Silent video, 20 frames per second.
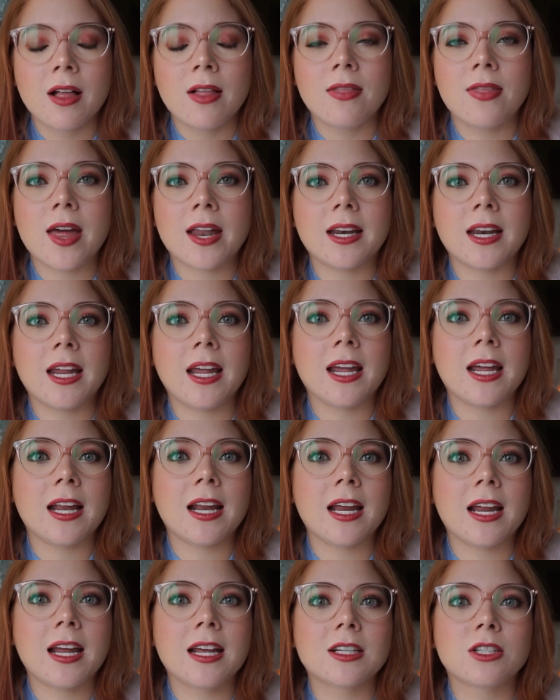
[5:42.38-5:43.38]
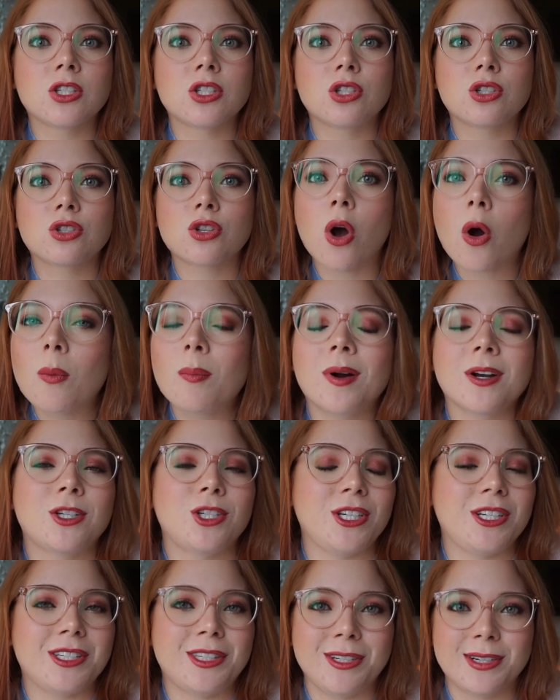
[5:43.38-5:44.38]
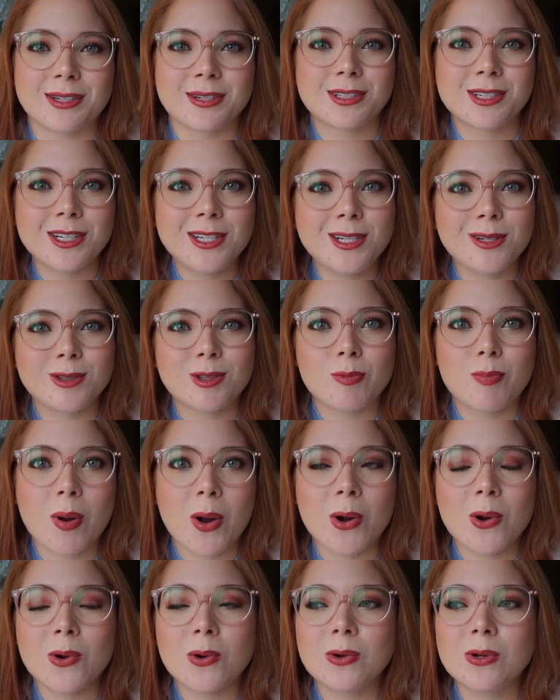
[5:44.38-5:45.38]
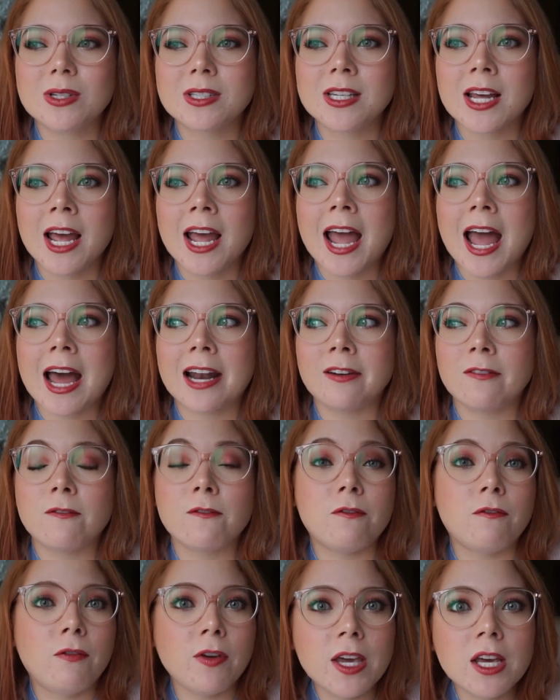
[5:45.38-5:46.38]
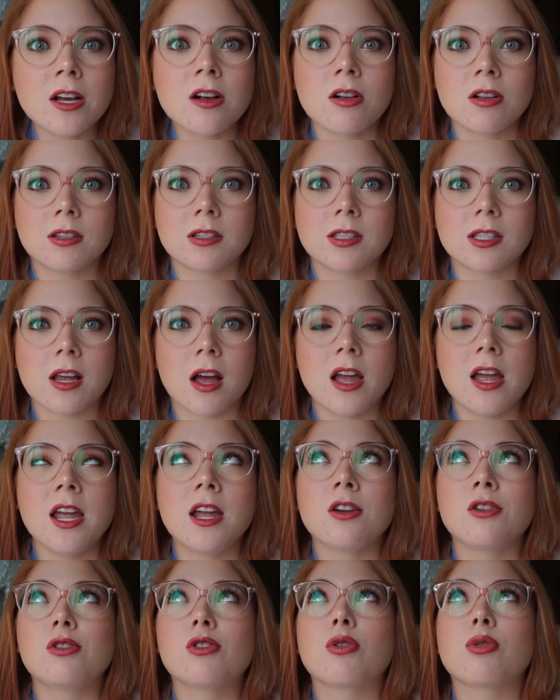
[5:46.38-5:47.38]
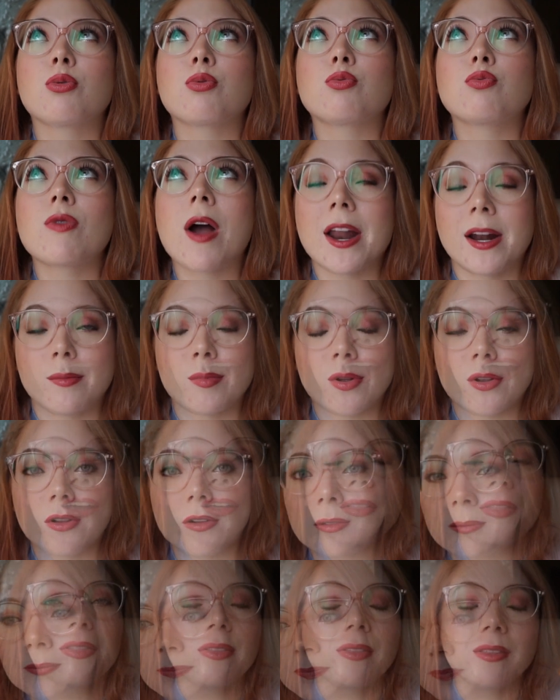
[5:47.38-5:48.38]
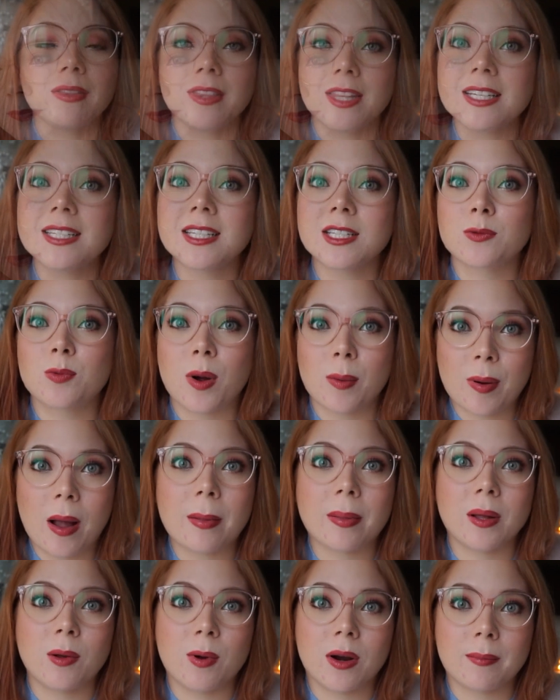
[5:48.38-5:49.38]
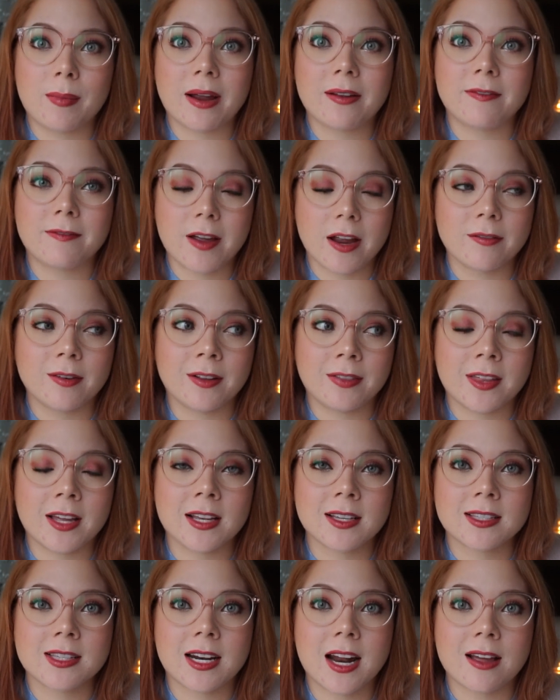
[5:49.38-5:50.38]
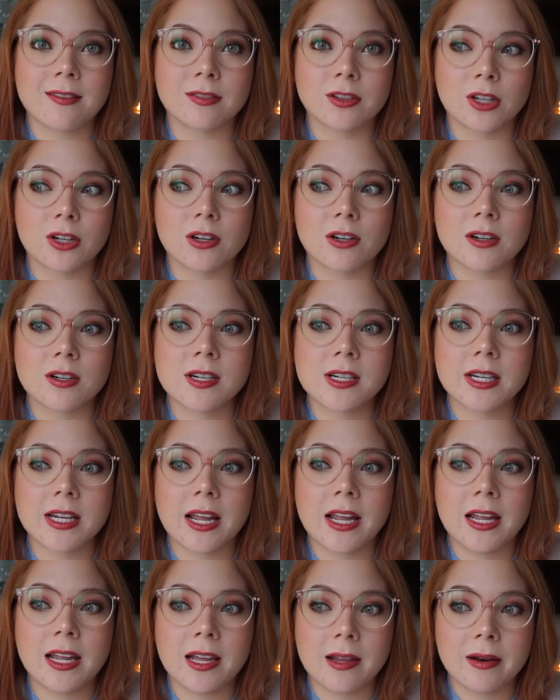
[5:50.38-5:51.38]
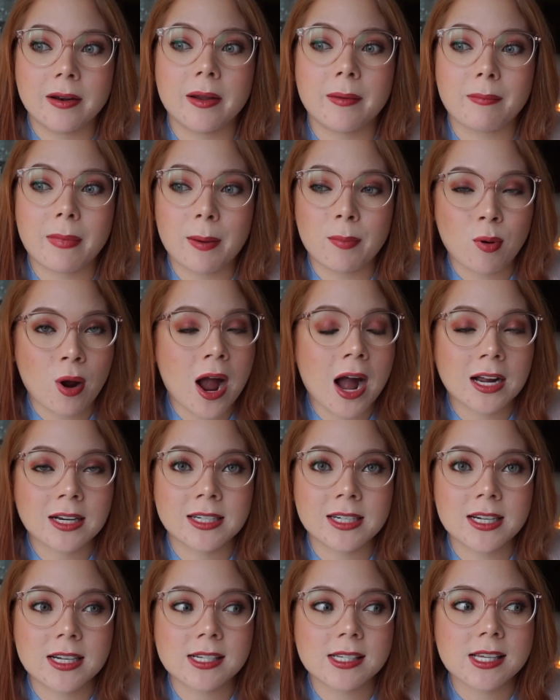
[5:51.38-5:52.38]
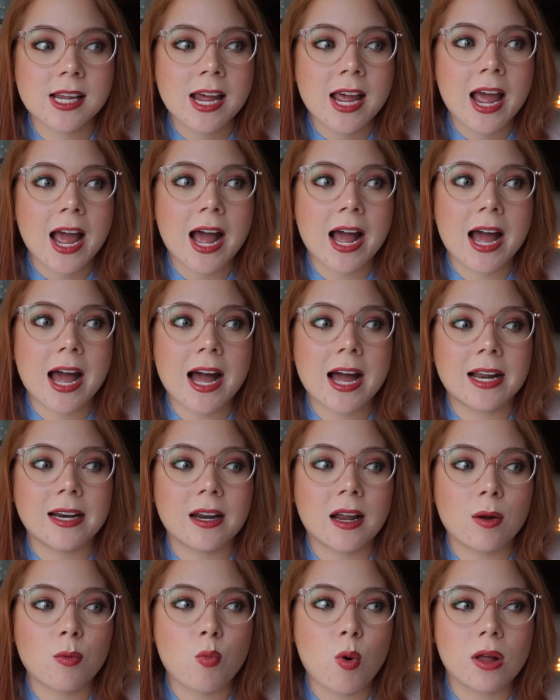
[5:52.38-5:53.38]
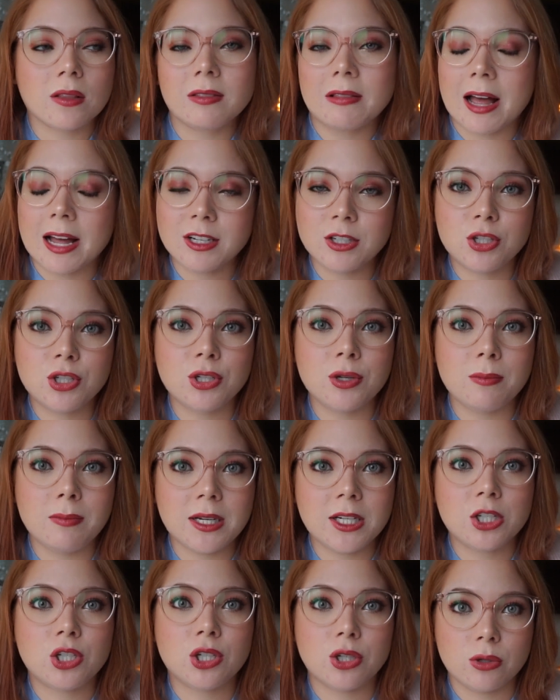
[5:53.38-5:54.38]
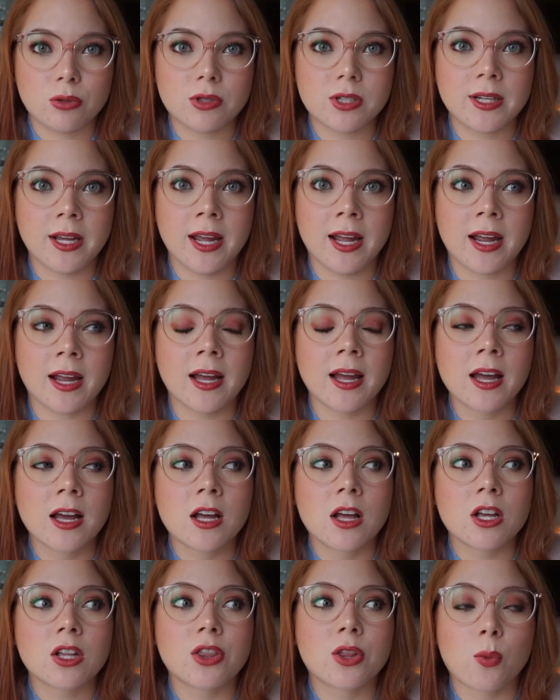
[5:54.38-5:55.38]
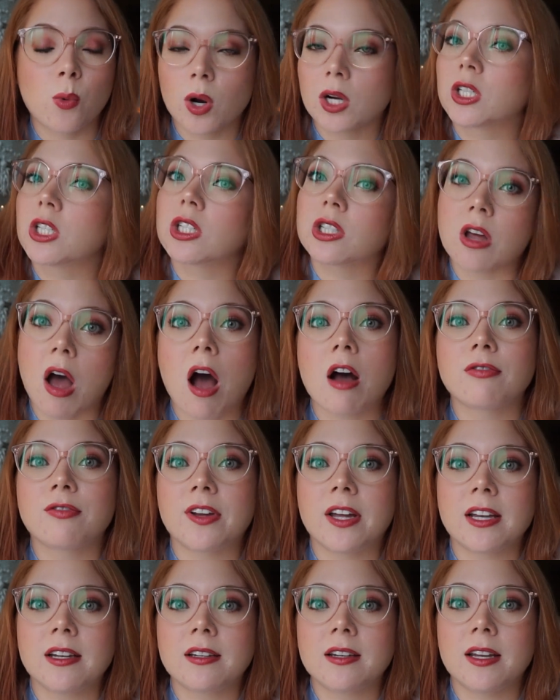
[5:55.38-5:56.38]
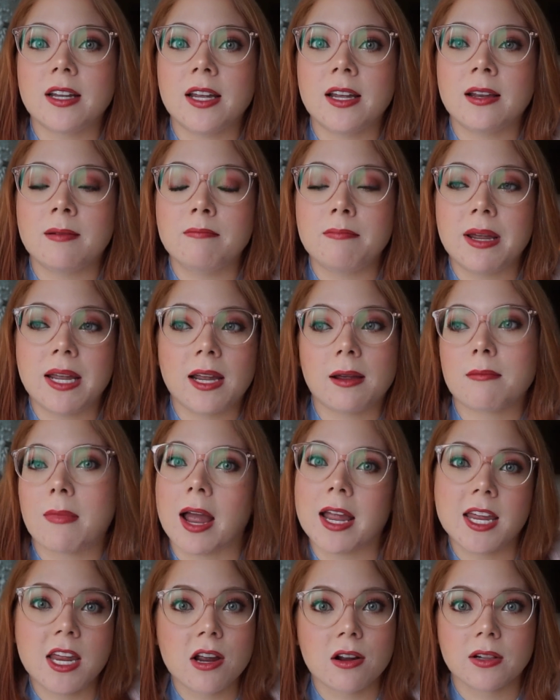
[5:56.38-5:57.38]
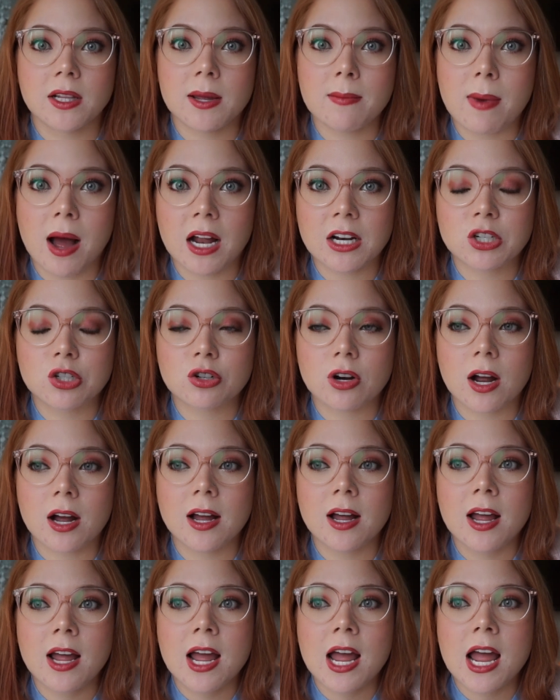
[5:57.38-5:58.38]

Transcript: then it is so much easier to do the pose and it feels incredible this is what probably one of my favorite things that I've learned in my practice and what led to me choosing the word soften in being my yearly mantra.